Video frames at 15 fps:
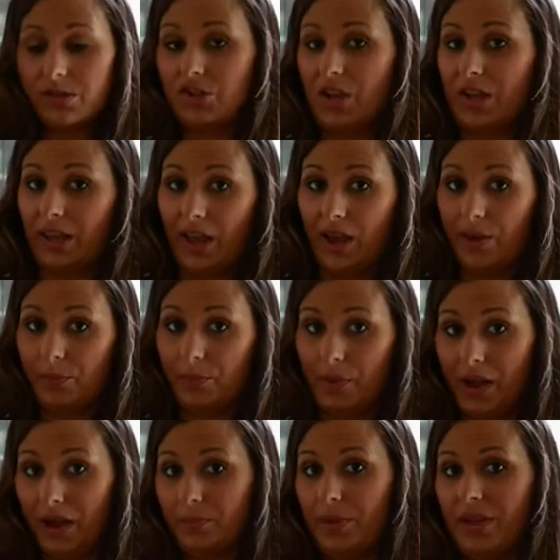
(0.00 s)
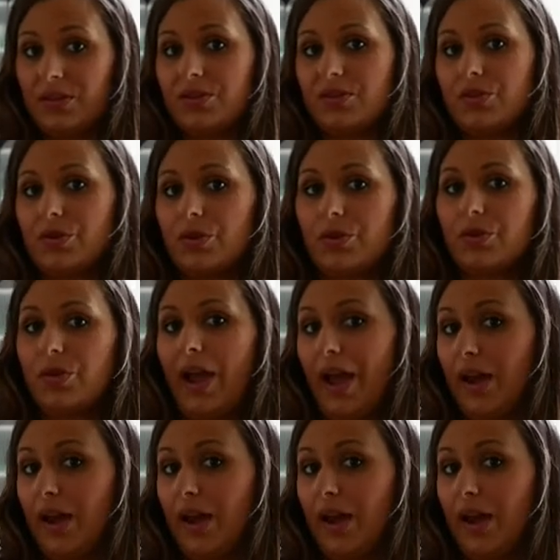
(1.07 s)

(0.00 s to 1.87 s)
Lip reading: check out my pesto